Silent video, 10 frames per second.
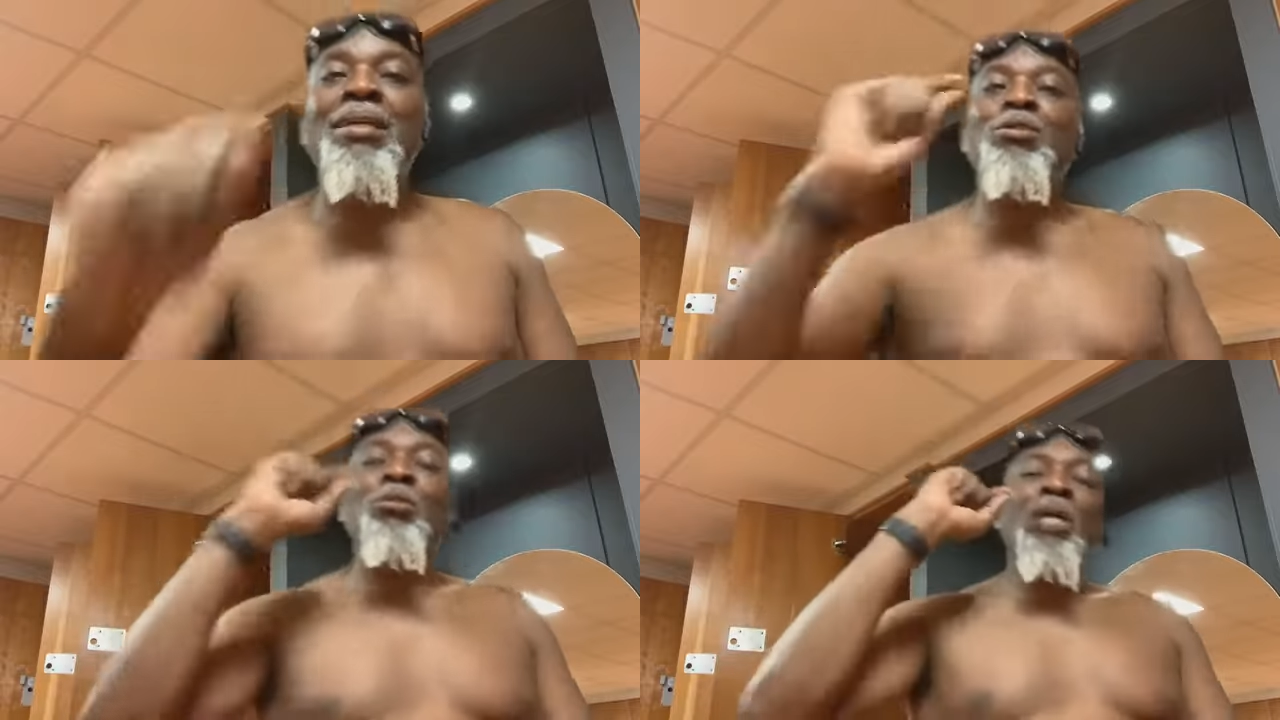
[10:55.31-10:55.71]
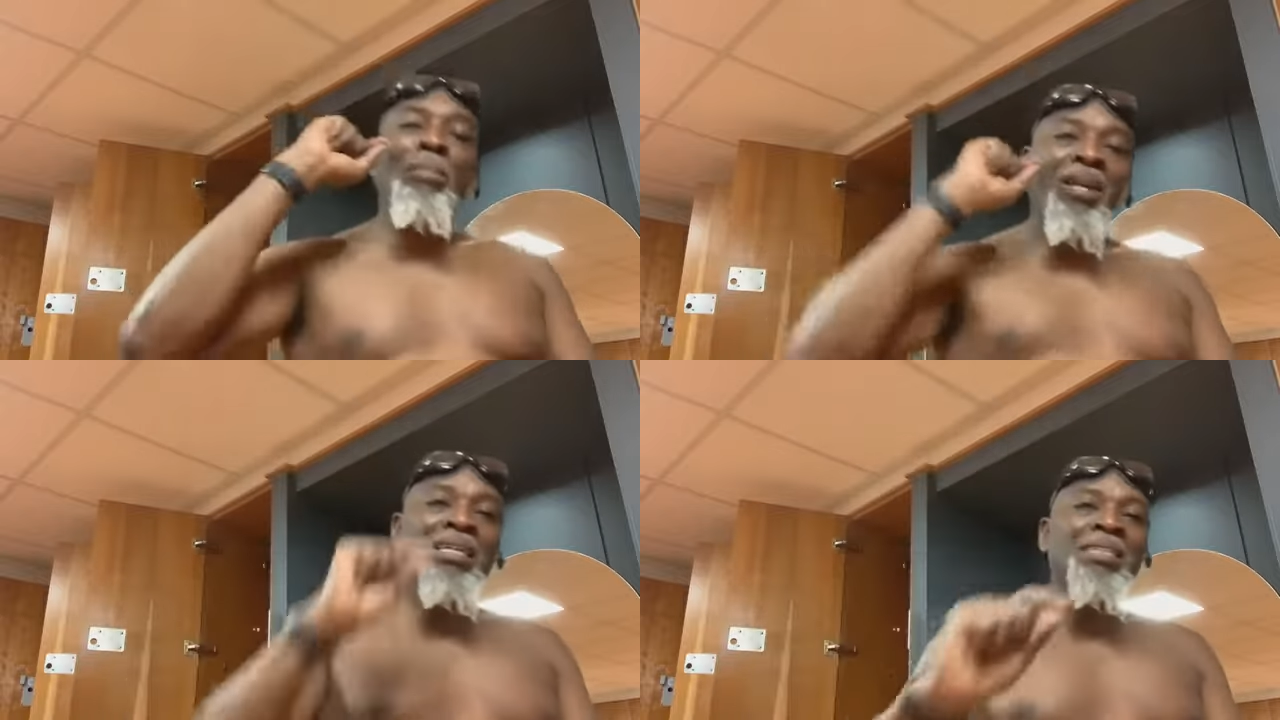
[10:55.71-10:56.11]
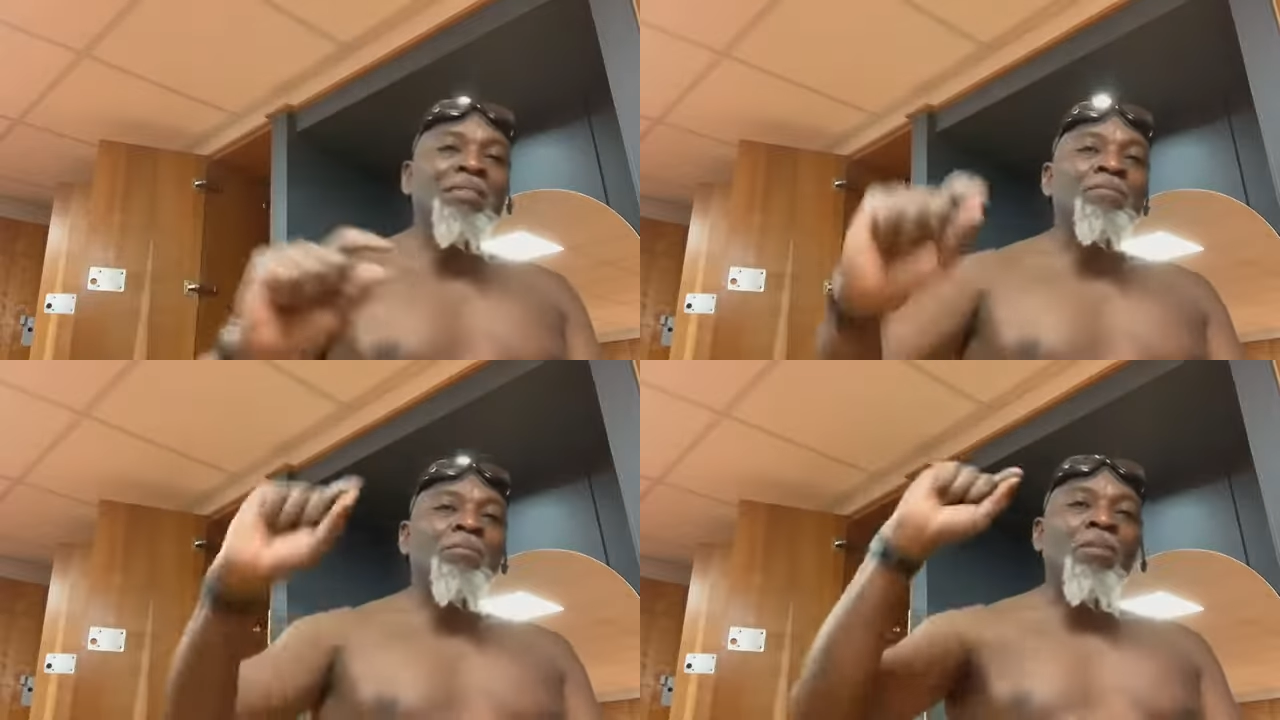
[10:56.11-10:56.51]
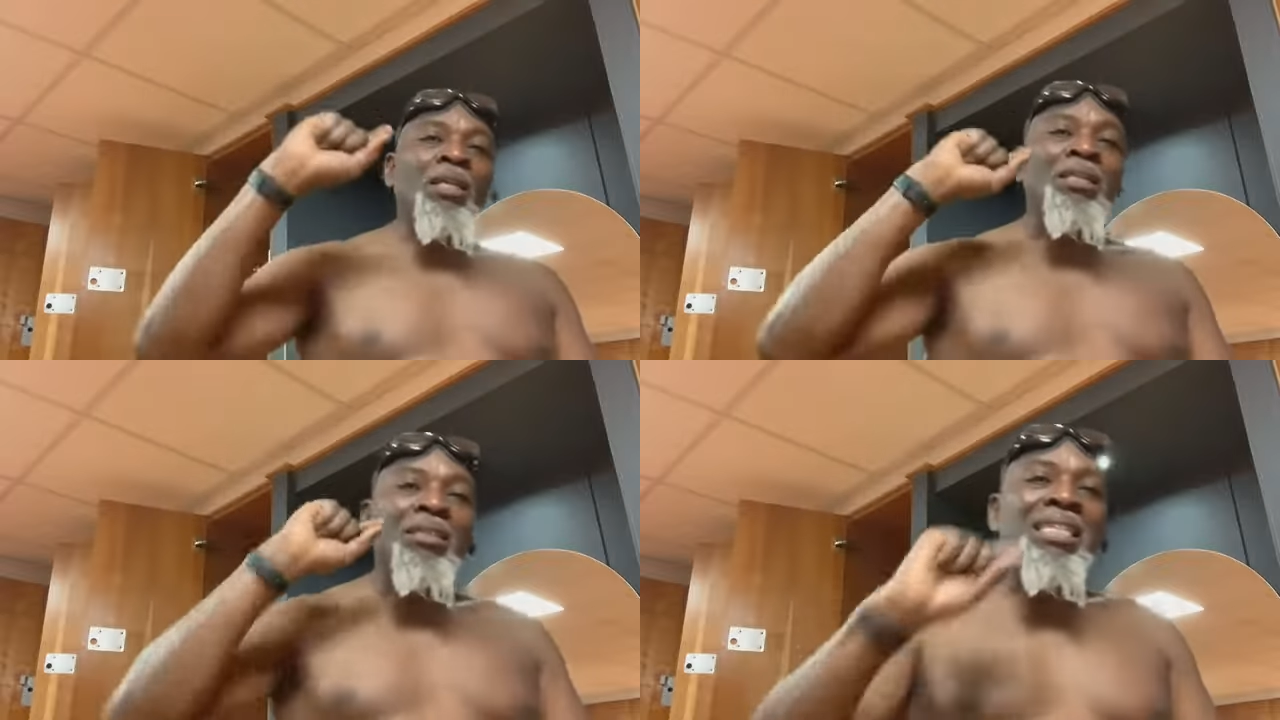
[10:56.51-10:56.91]
So please,
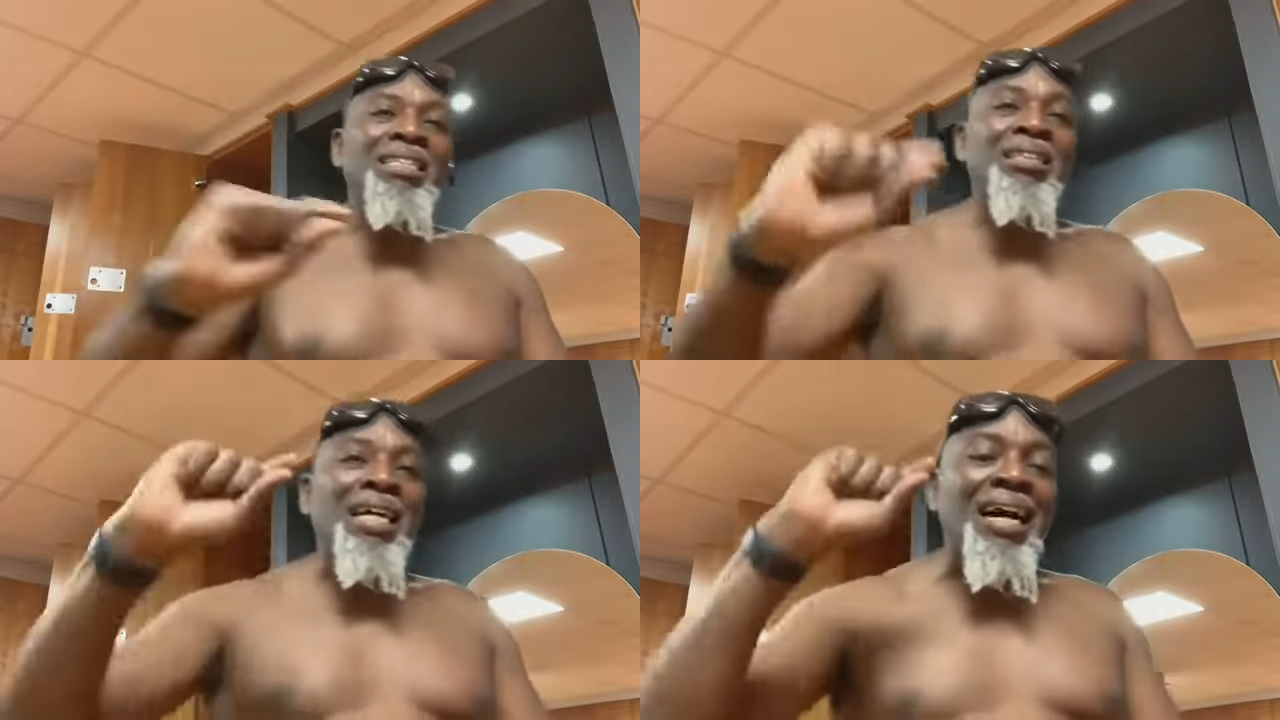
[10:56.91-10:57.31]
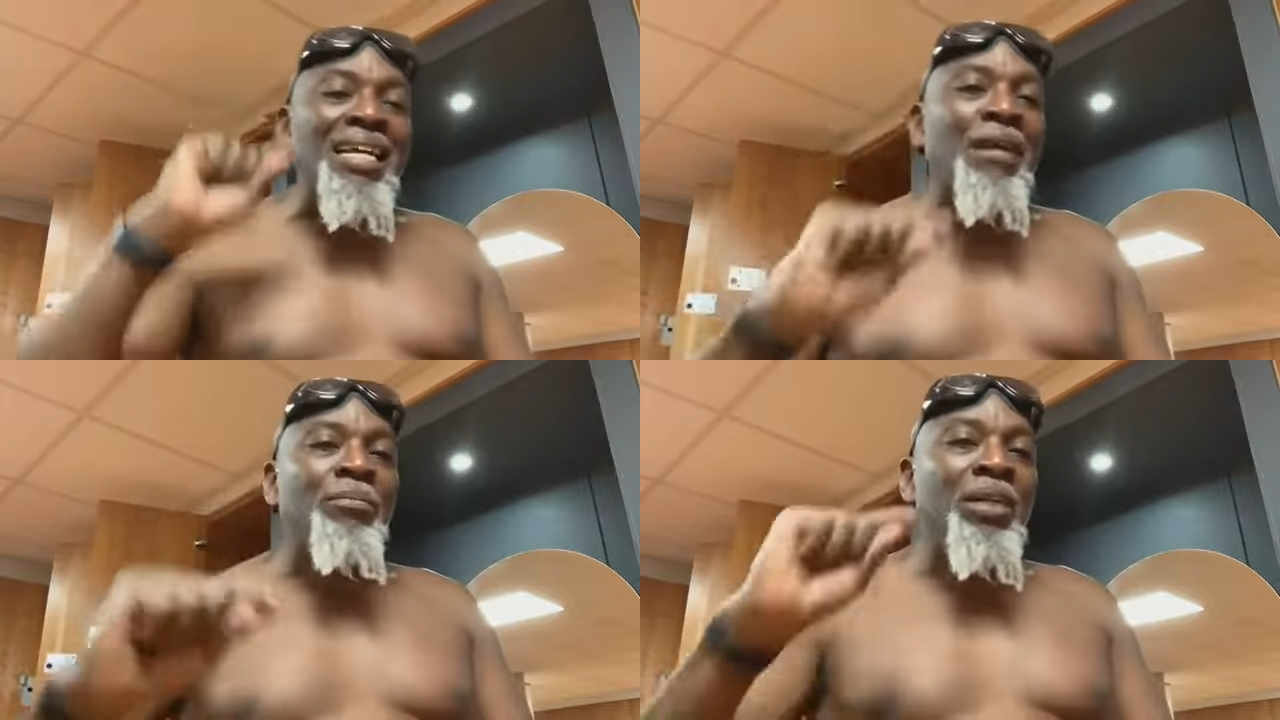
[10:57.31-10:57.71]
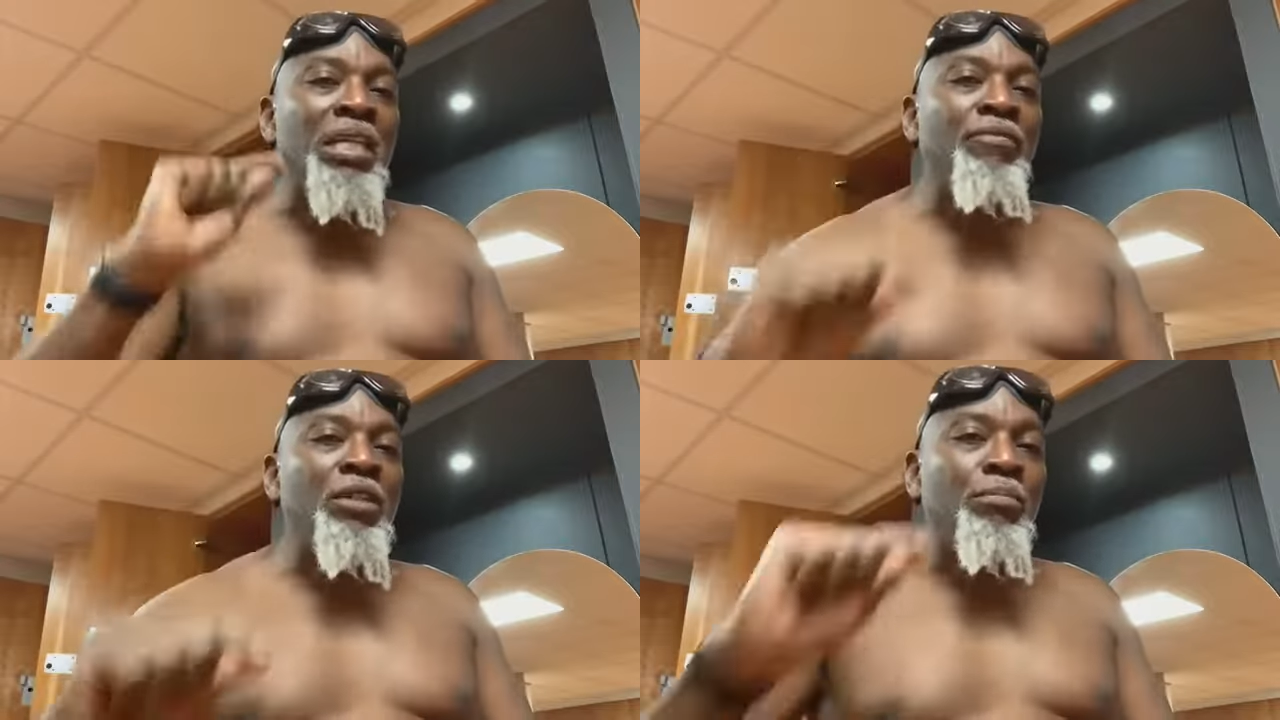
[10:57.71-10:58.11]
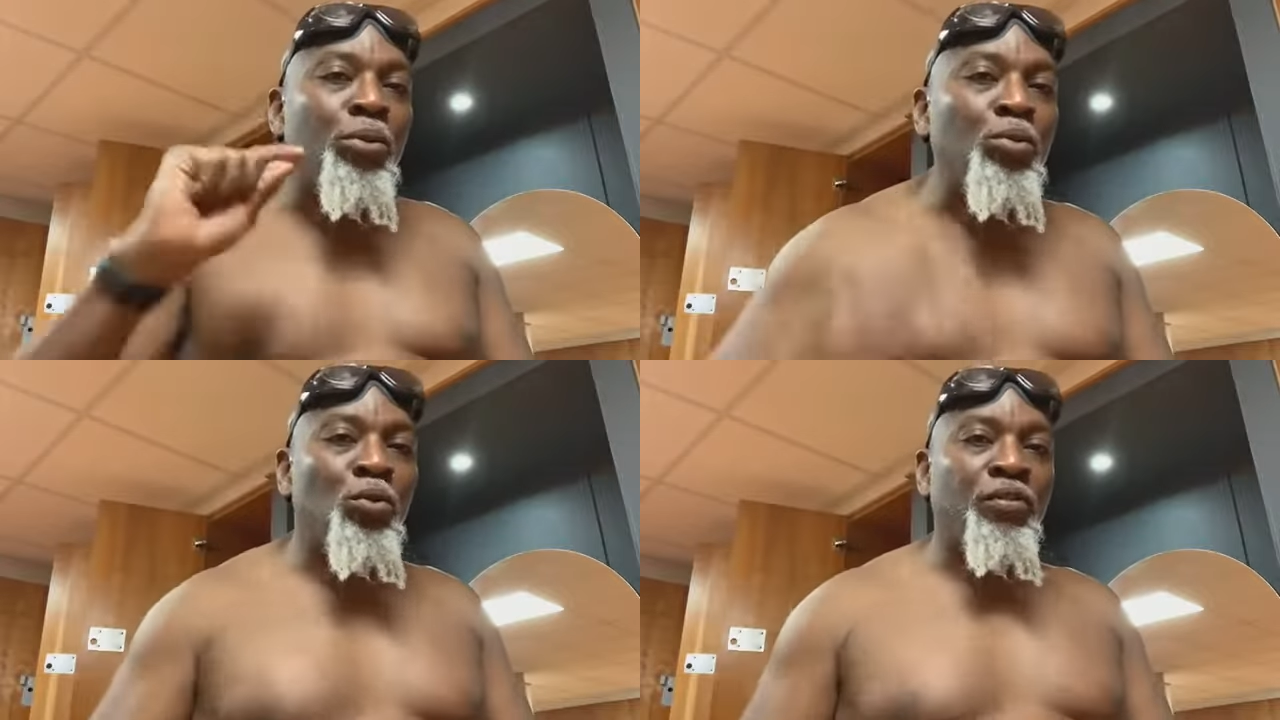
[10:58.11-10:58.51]
this I am living
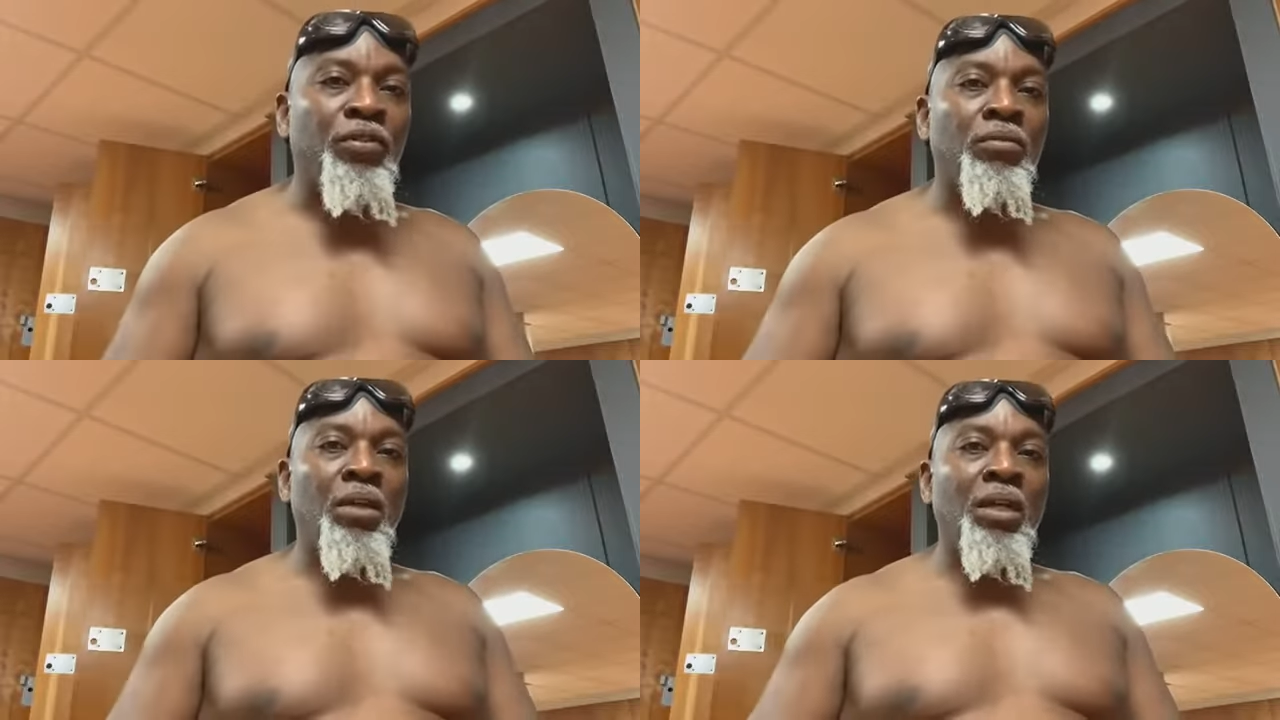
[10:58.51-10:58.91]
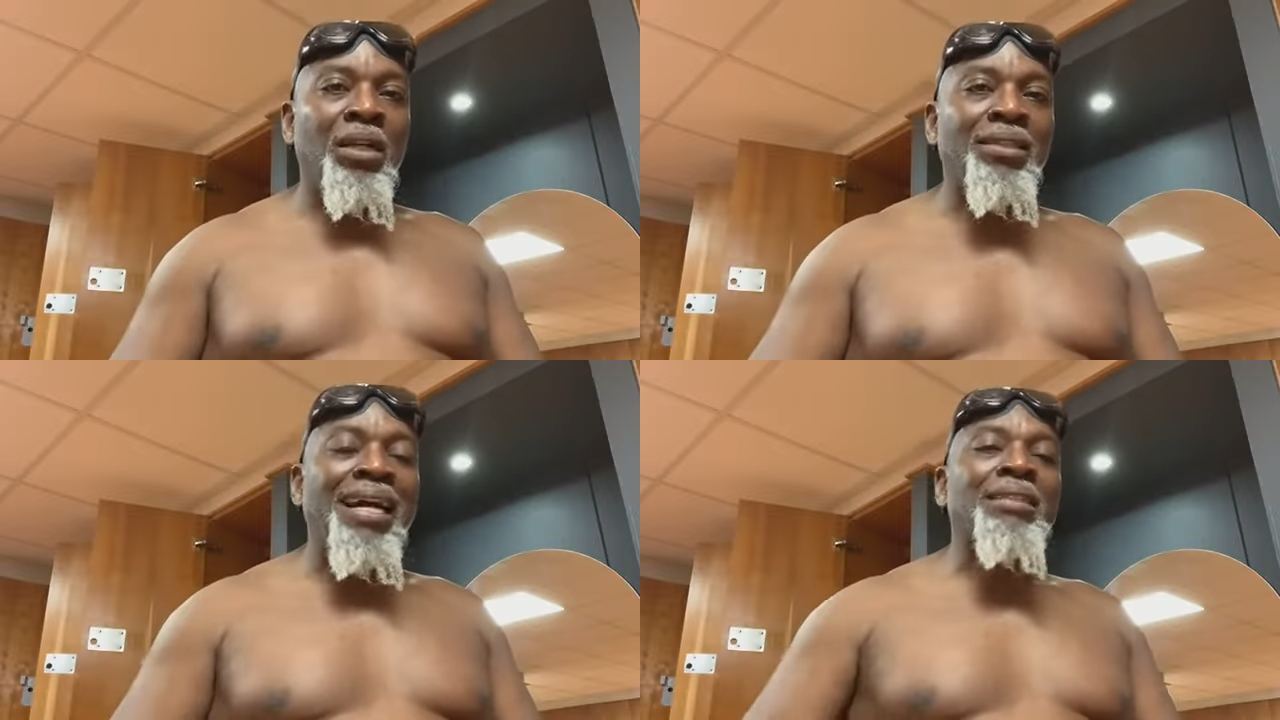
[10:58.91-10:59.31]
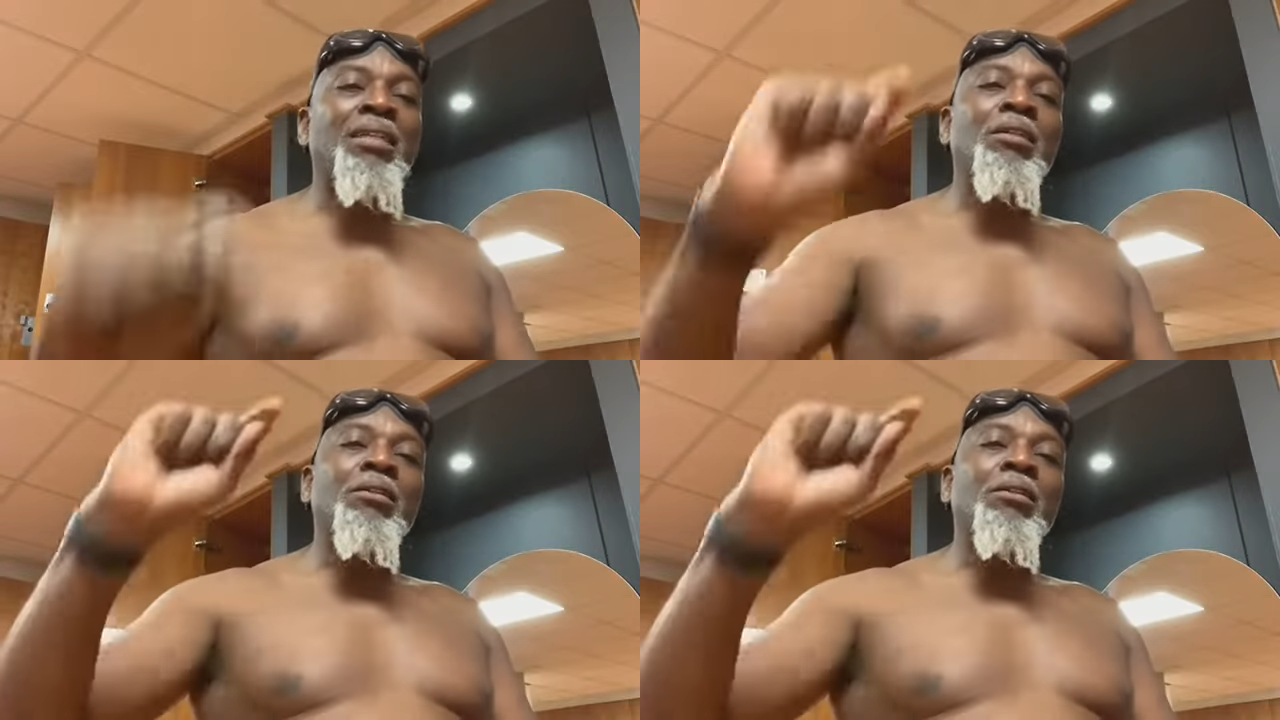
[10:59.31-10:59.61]
proof that